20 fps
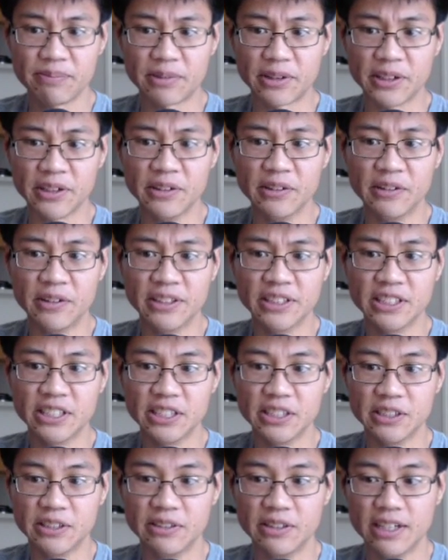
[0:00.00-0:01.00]
Are you going
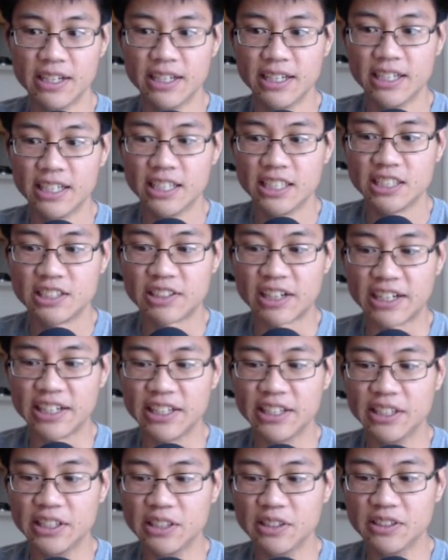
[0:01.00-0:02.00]
to try to
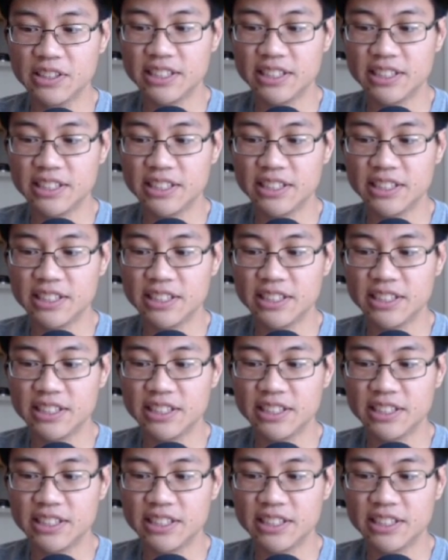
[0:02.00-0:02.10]
use,